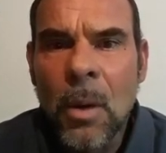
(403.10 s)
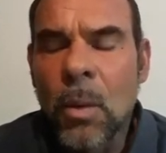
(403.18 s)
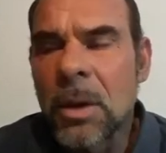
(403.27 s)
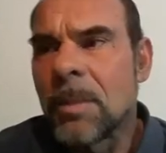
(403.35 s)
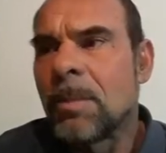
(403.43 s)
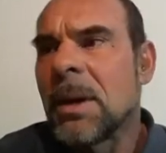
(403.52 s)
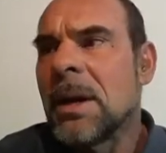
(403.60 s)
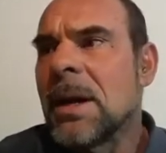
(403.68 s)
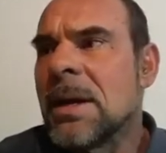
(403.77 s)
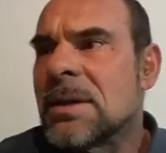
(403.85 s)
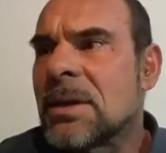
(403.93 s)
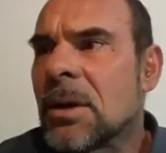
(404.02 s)
Will it be
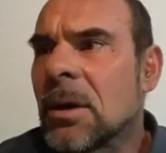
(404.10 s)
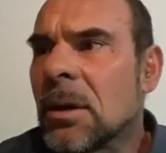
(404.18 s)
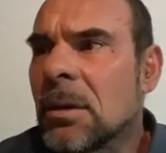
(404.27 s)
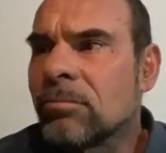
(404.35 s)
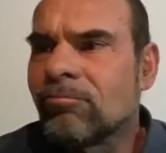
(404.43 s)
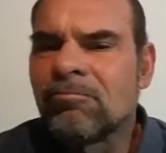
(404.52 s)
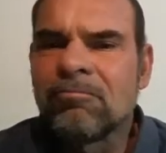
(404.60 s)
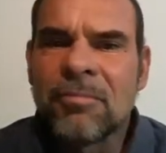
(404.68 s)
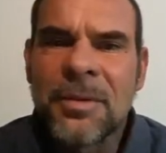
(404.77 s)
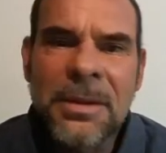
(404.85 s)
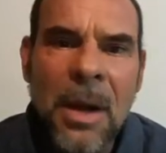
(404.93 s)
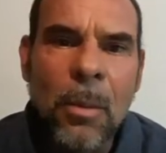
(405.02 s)
easier?
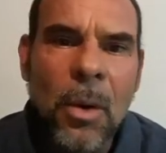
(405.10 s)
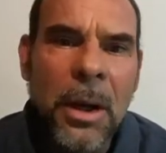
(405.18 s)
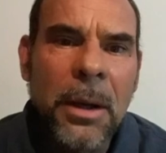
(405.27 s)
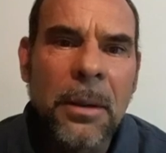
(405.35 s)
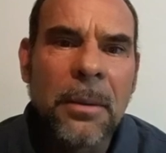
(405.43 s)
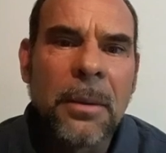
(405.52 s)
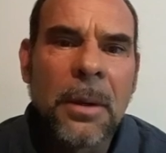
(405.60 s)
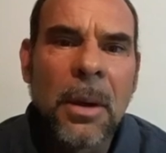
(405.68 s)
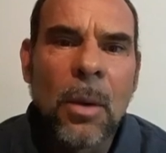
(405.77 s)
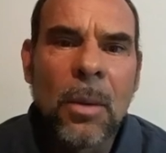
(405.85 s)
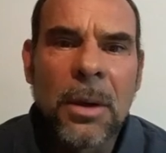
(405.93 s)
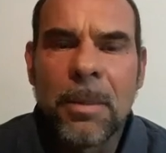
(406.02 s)
Somewhat.
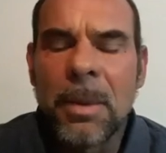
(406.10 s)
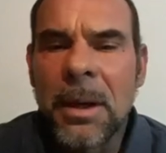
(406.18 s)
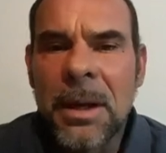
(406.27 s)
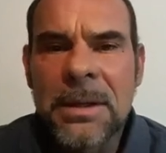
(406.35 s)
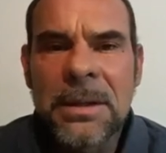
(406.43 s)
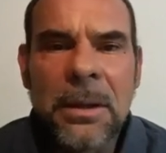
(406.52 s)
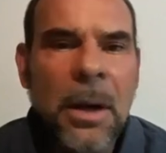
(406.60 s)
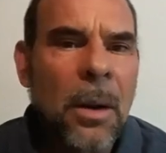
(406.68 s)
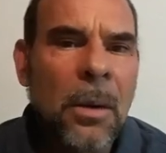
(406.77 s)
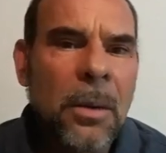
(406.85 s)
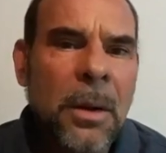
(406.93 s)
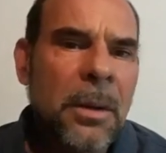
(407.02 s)
Will it be easy?
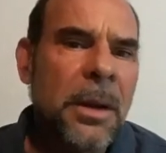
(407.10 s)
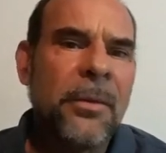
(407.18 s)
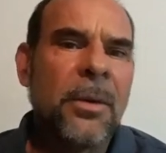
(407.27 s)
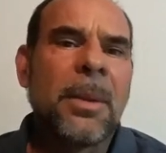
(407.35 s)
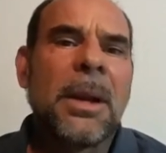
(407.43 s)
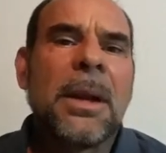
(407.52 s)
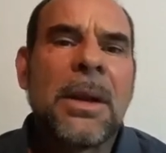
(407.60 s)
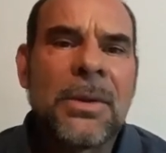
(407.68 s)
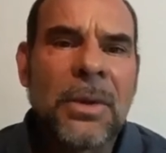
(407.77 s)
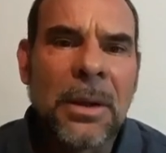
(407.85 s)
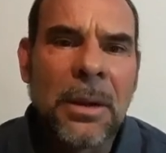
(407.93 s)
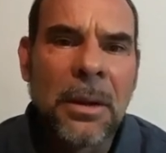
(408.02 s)
No, it'll never be
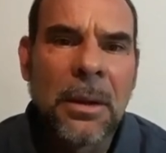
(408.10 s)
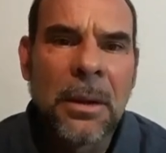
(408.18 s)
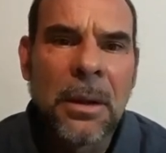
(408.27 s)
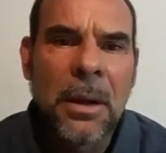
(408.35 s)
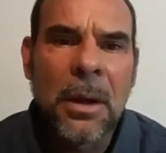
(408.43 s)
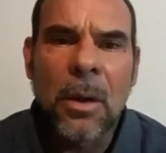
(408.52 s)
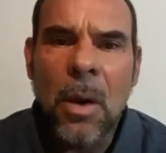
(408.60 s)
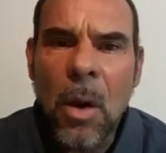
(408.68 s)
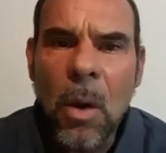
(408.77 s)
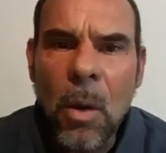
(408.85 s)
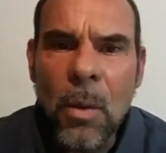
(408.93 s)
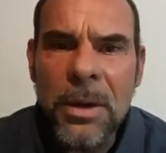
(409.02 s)
easy. It'll
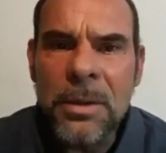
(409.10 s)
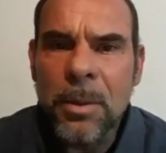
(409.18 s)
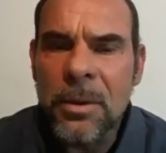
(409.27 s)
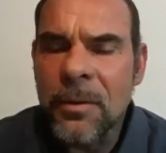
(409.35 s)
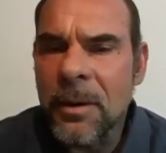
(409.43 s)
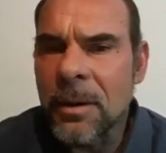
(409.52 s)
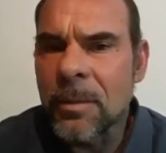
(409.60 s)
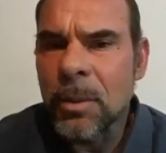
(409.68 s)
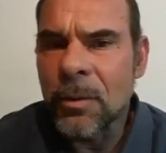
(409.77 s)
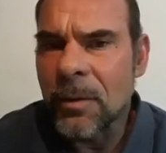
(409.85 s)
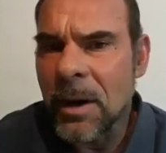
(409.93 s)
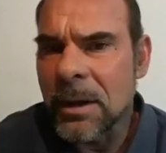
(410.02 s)
always
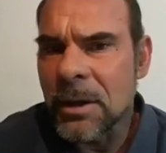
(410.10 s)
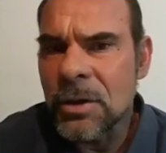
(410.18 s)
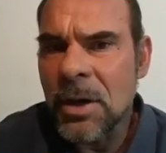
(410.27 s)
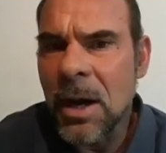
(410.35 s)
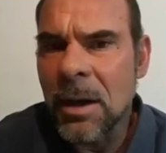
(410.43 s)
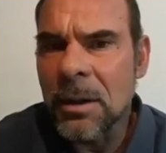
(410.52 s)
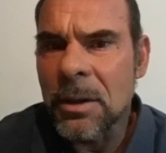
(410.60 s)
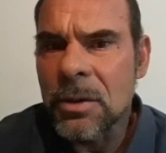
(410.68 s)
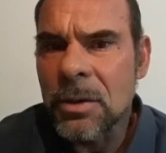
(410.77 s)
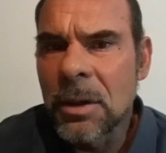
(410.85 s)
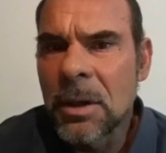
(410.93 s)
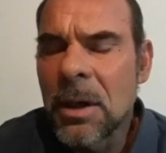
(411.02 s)
provide a
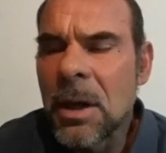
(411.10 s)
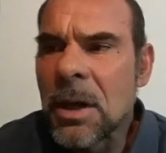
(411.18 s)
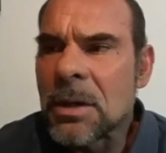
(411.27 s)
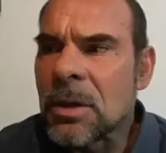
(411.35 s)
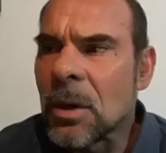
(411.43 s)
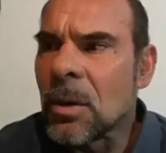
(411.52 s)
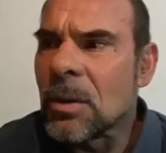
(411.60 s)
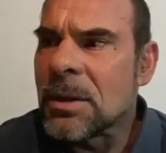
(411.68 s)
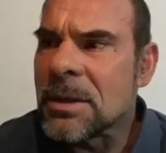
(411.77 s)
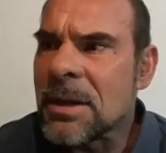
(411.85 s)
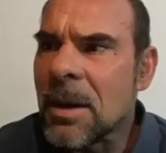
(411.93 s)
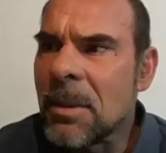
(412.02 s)
challenge. So
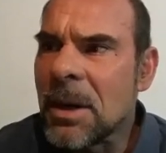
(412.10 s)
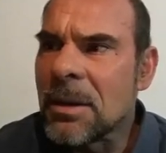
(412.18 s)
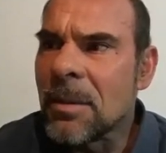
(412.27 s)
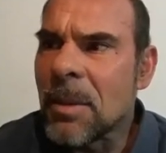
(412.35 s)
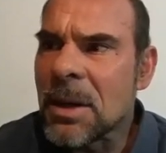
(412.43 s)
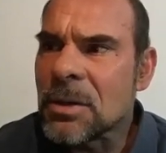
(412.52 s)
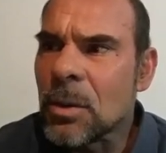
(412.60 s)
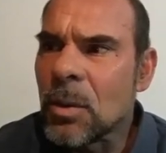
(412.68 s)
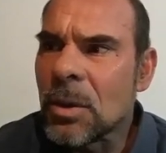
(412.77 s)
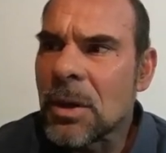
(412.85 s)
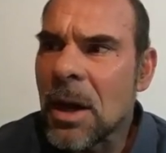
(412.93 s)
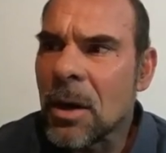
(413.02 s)
does that mean the muscle
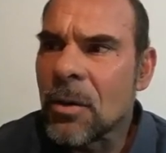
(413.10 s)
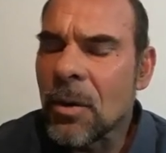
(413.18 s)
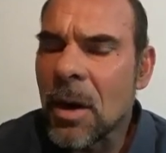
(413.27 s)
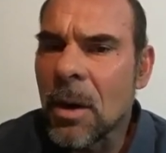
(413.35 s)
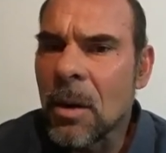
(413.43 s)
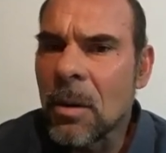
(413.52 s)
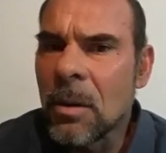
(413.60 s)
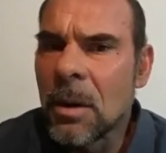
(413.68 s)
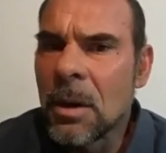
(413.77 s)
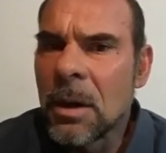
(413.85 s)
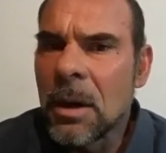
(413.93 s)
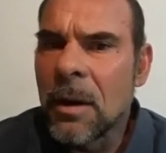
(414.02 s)
will not grow
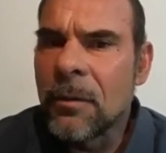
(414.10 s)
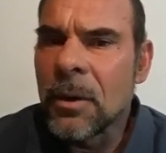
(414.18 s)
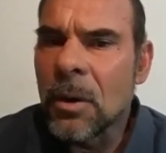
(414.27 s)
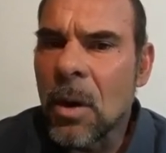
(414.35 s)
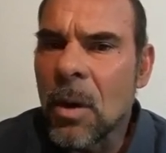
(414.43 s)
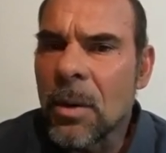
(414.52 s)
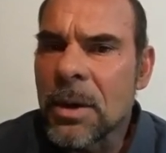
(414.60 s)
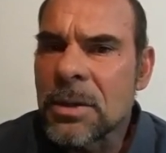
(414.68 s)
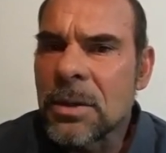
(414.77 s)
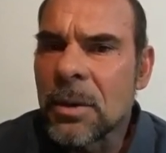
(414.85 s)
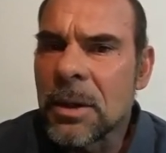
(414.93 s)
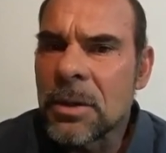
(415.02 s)
if you're
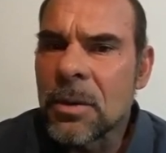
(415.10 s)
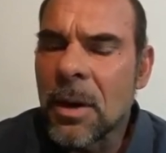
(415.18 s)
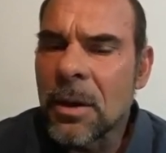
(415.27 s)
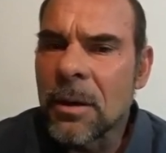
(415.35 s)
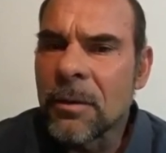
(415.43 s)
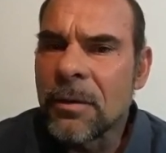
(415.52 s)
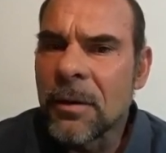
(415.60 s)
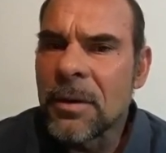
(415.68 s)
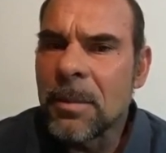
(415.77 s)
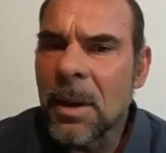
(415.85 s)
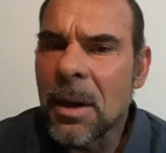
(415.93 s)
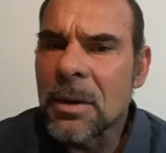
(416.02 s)
always doing
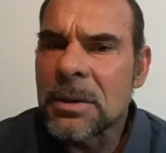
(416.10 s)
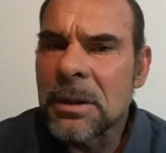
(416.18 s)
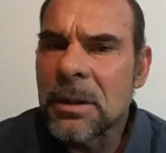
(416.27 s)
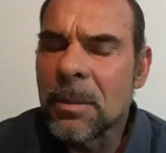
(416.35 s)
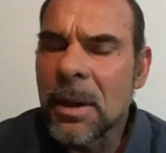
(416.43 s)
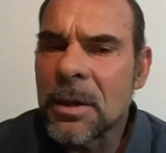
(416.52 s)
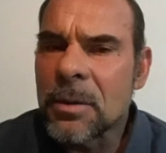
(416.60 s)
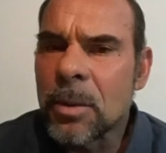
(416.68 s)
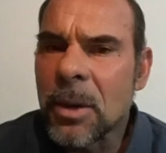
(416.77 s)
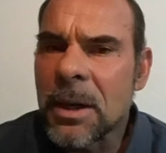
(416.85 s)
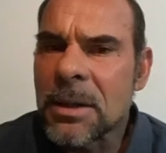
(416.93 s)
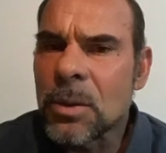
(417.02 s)
250 pounds on the bench
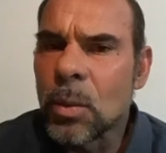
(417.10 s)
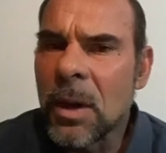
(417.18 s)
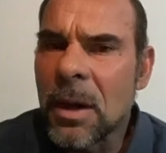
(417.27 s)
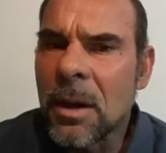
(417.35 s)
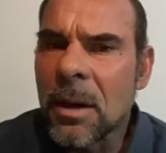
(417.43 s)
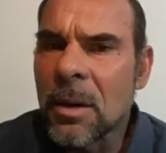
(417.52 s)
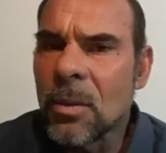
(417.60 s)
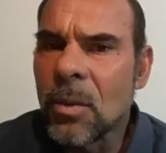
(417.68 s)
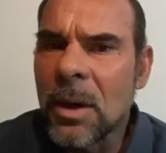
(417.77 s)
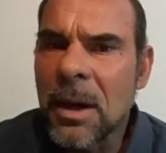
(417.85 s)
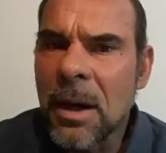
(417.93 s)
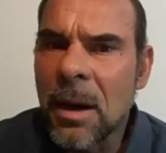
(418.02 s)
press week in,
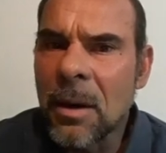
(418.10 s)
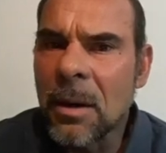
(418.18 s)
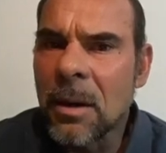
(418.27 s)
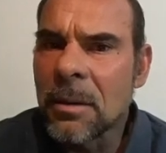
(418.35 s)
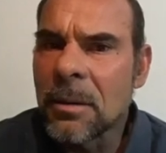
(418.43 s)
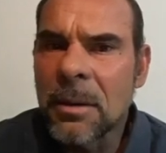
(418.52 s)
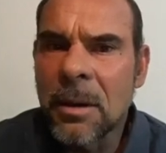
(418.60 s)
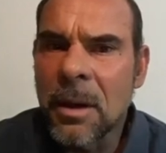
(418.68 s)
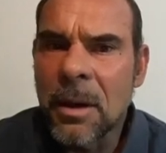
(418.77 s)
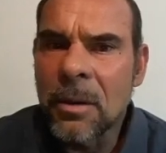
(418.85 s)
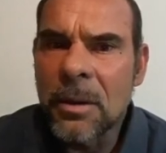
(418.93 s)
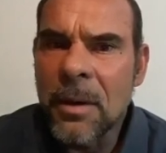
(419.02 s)
week out?
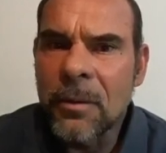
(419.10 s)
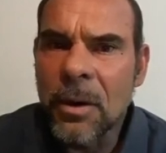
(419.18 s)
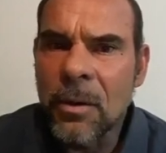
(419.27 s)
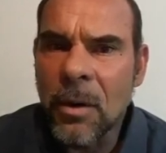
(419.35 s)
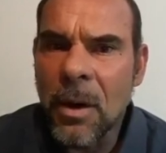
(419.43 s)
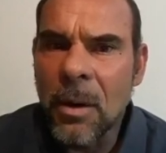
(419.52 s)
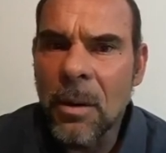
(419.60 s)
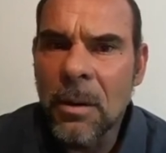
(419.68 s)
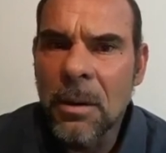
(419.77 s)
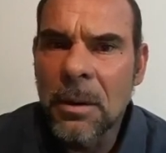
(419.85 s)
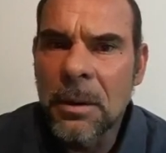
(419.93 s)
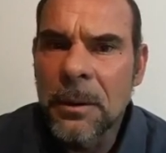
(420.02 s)
It'll never
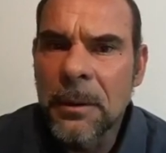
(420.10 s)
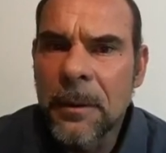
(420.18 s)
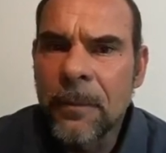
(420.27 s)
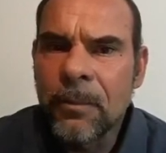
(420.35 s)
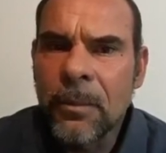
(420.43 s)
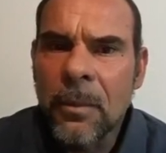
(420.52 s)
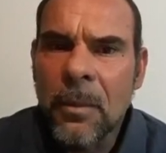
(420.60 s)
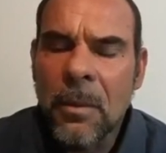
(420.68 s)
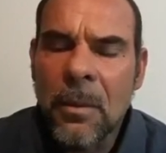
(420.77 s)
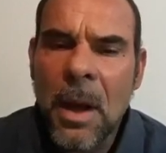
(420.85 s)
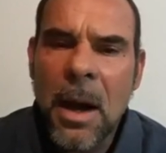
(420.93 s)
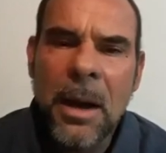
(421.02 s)
grow?
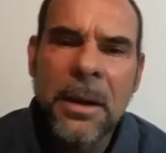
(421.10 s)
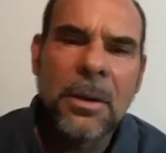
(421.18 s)
I